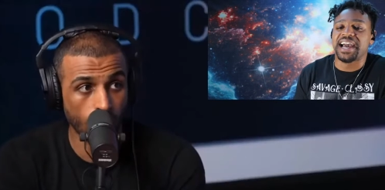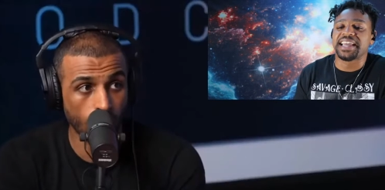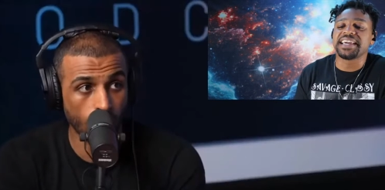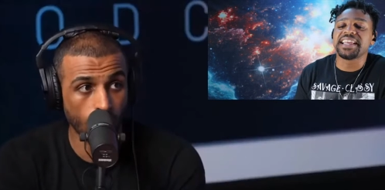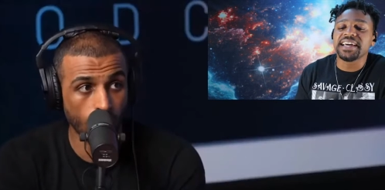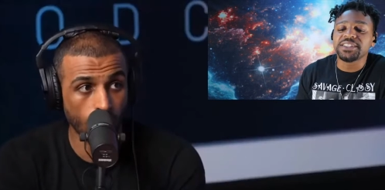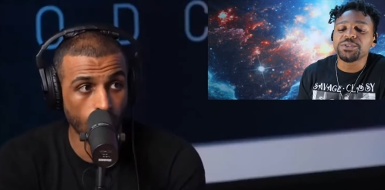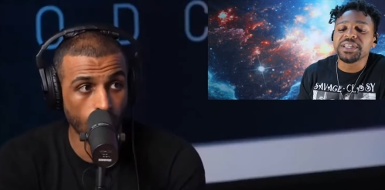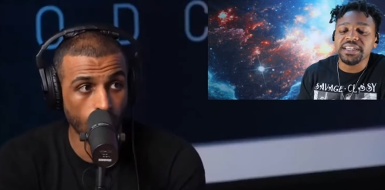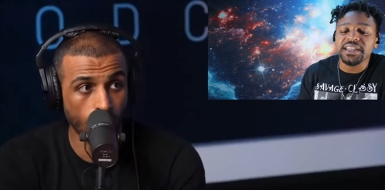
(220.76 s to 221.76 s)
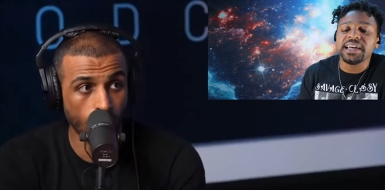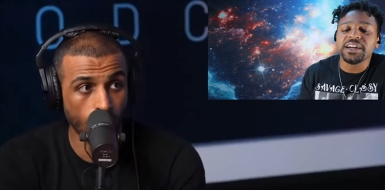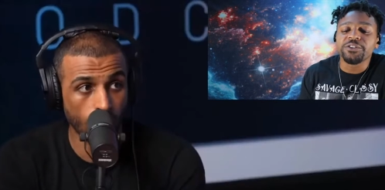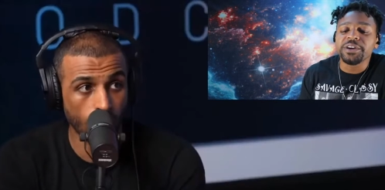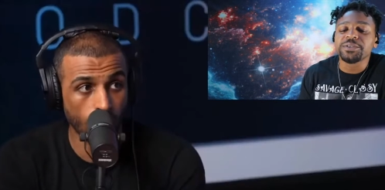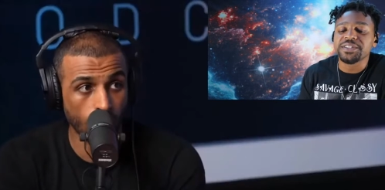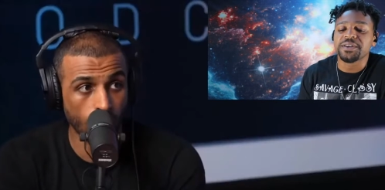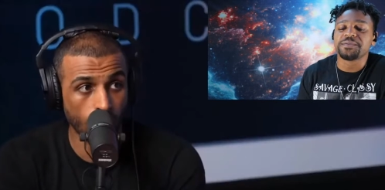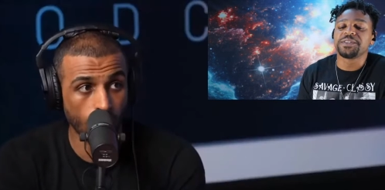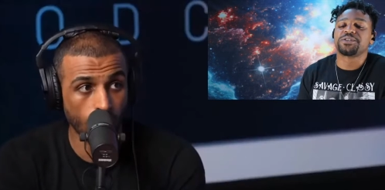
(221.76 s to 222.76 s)
Speaker 1: I get I do get I agree with
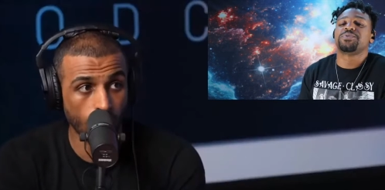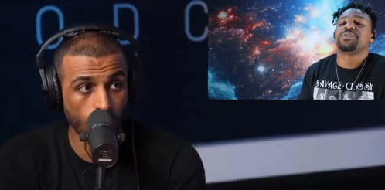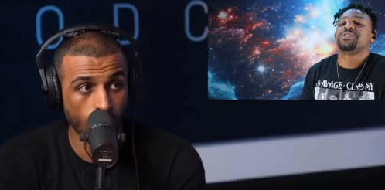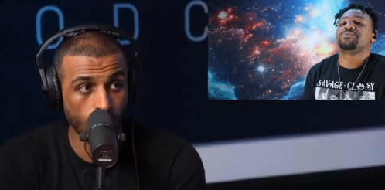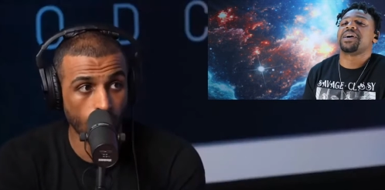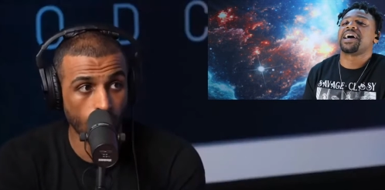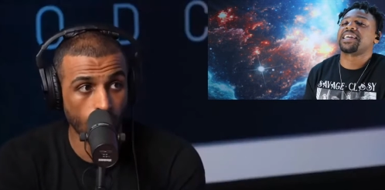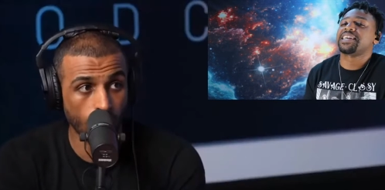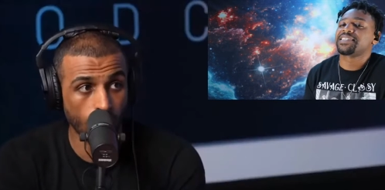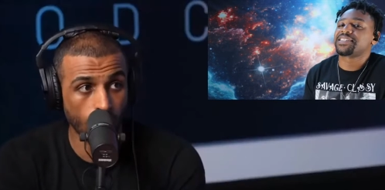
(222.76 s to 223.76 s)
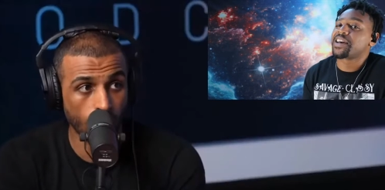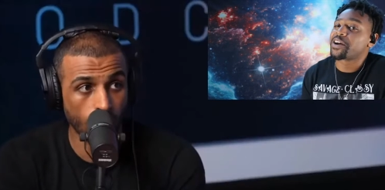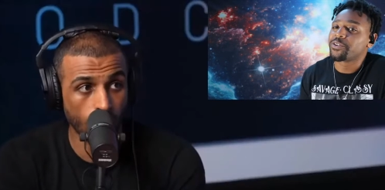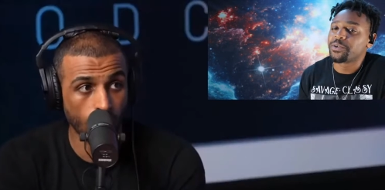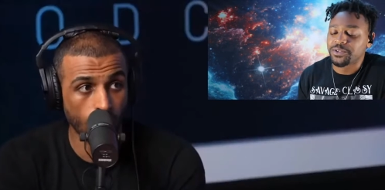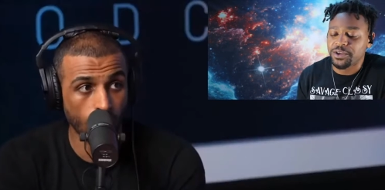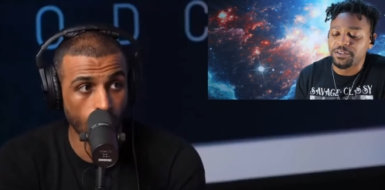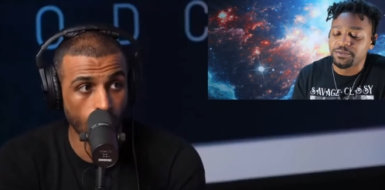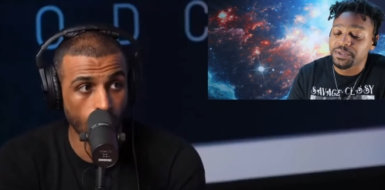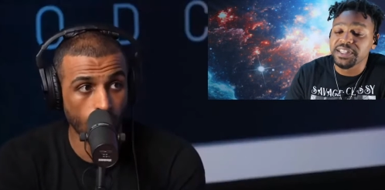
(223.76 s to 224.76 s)
some of these points, but I can't say I agree with all
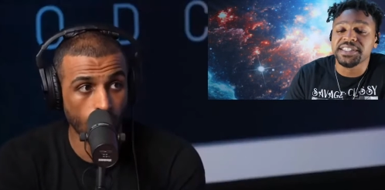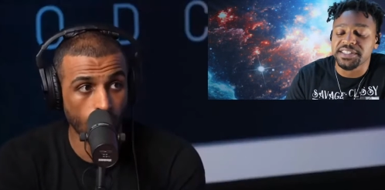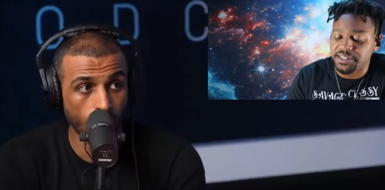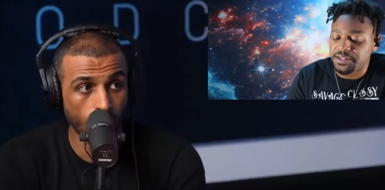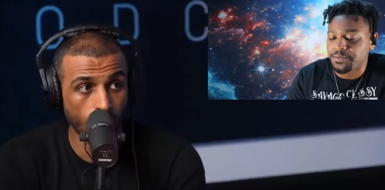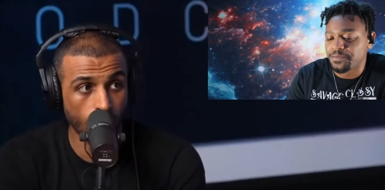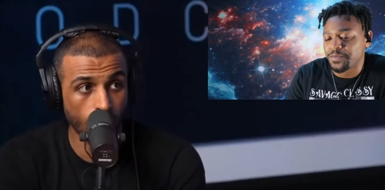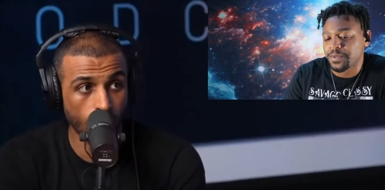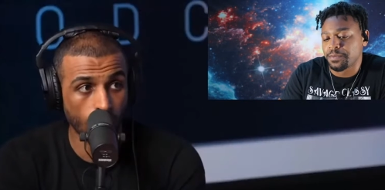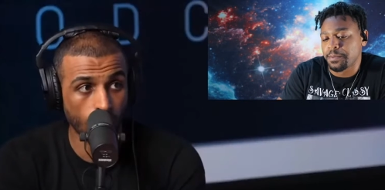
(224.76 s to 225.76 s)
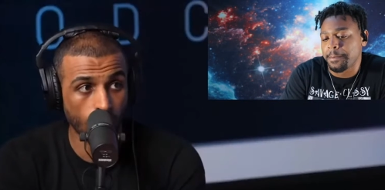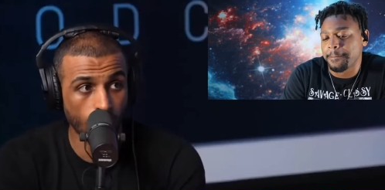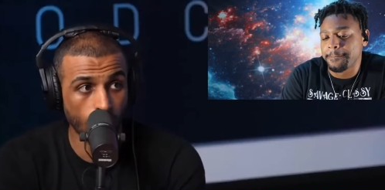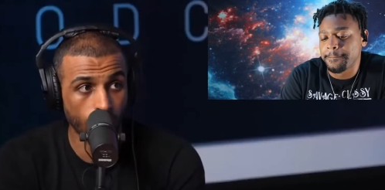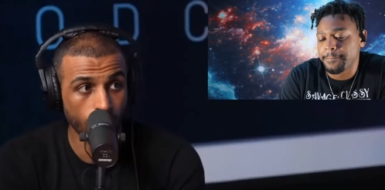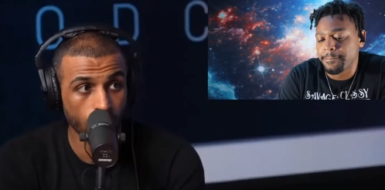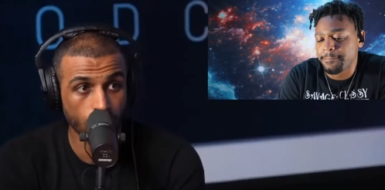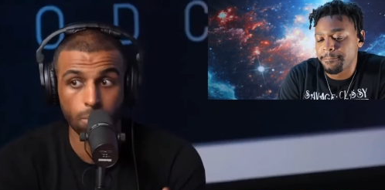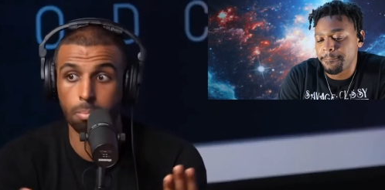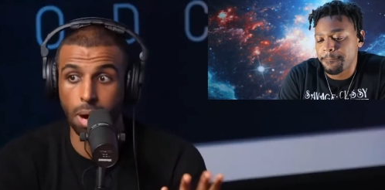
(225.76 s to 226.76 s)
of them. But let's continue.
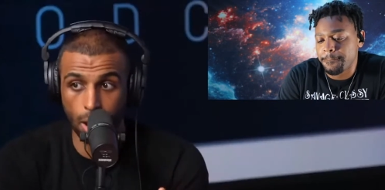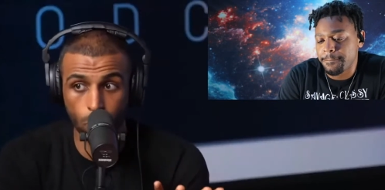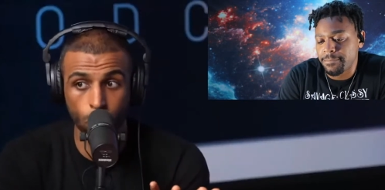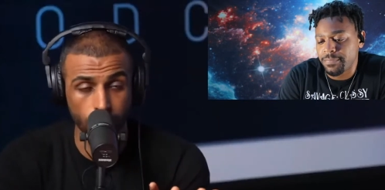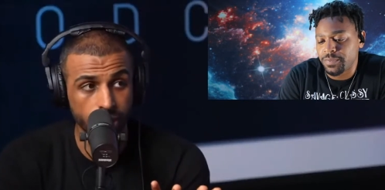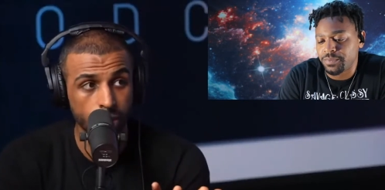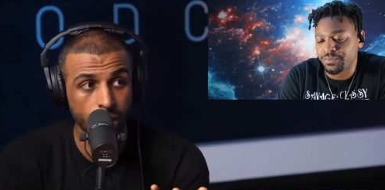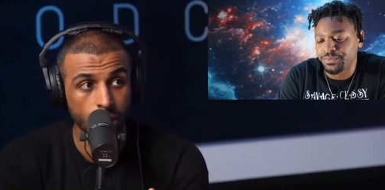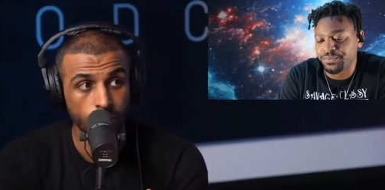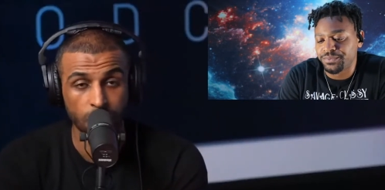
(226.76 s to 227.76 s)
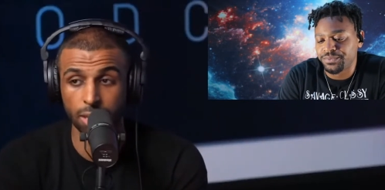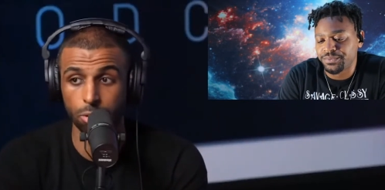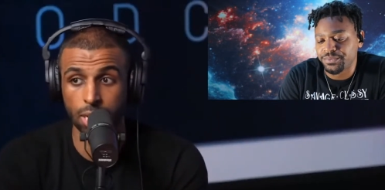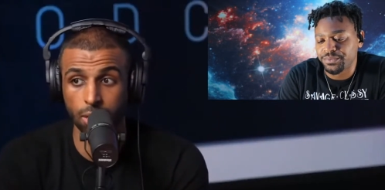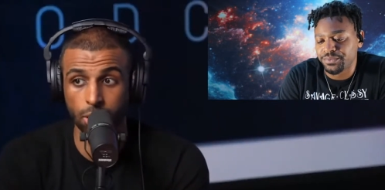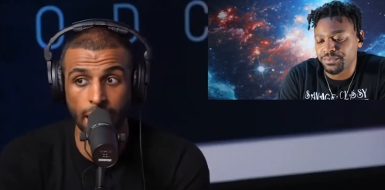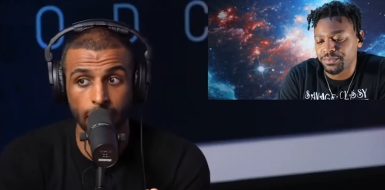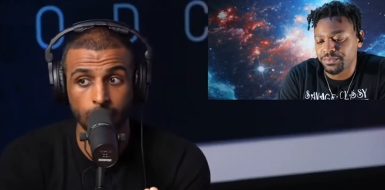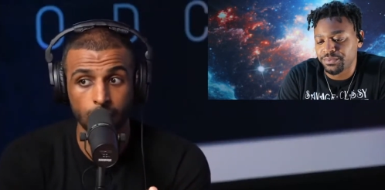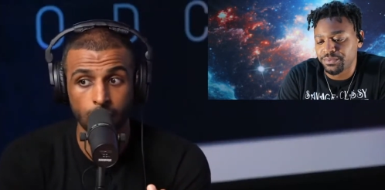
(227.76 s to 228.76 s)
Speaker 2: Modern woman, and you tell her,
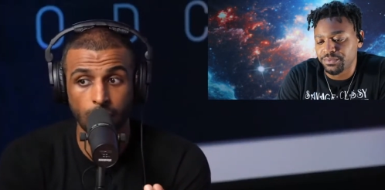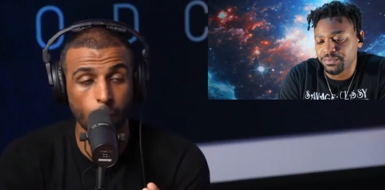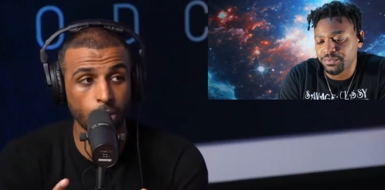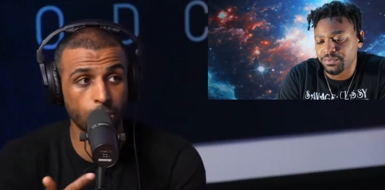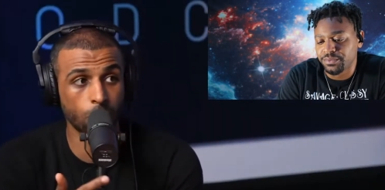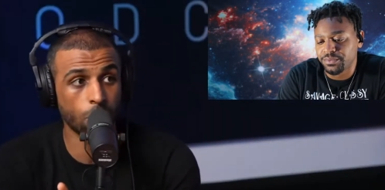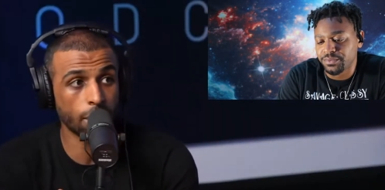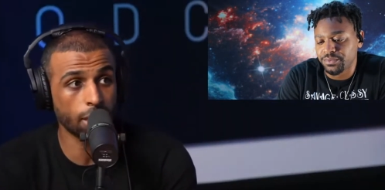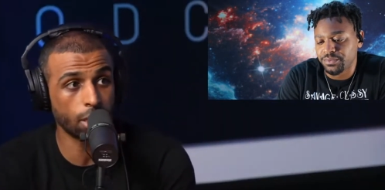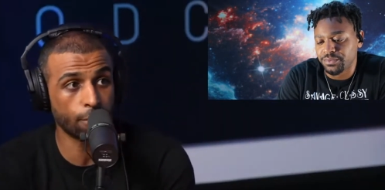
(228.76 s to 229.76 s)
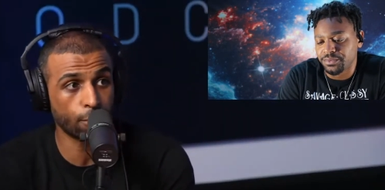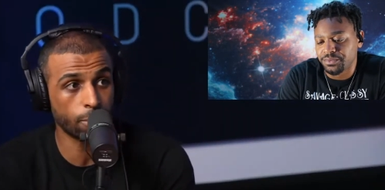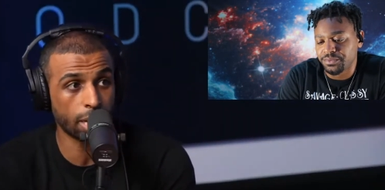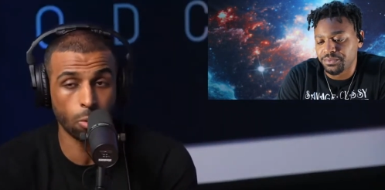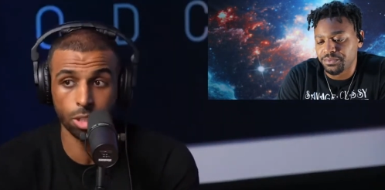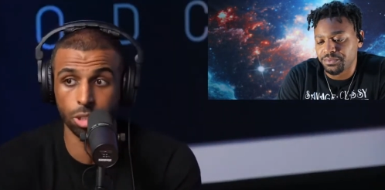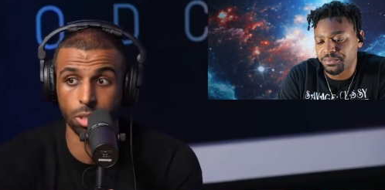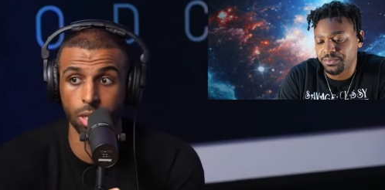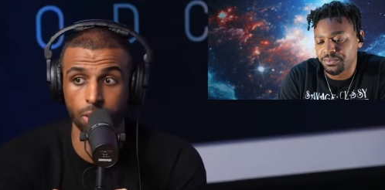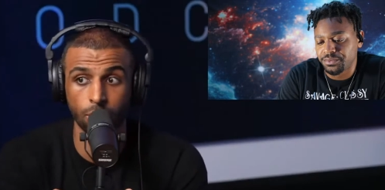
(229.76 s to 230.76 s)
"Hey, I want you to cook and clean for me. I want you
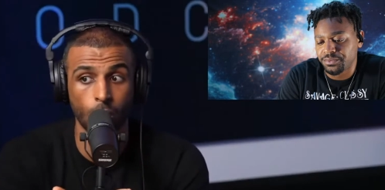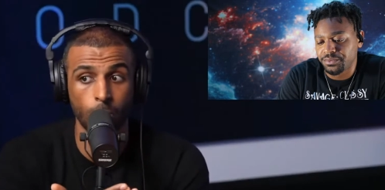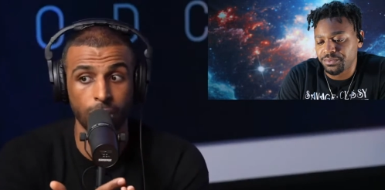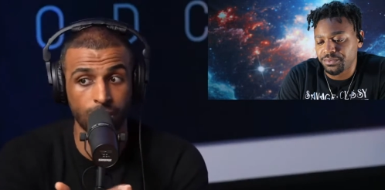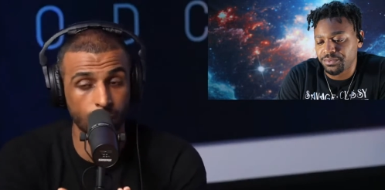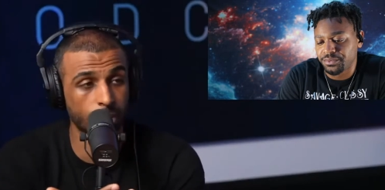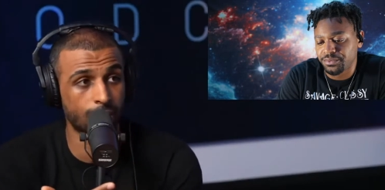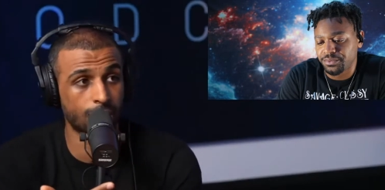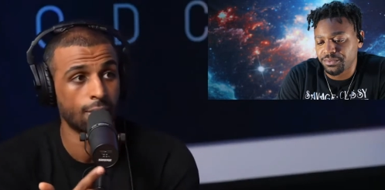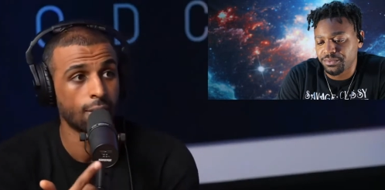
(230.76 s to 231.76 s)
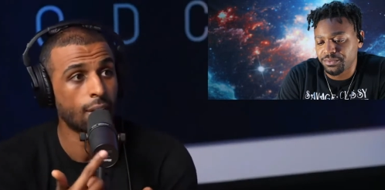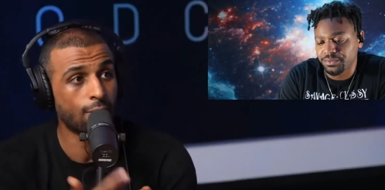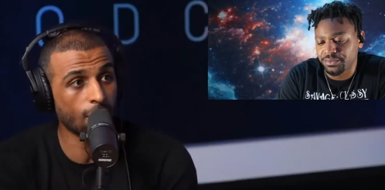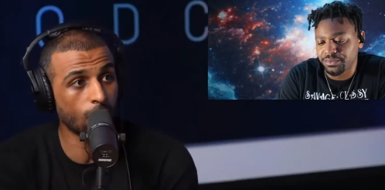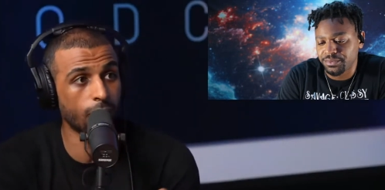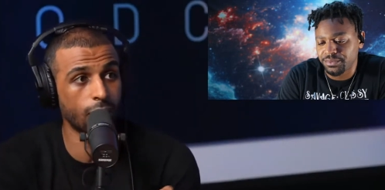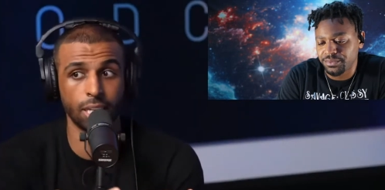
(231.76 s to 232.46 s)
to, you know, be submissive, follow my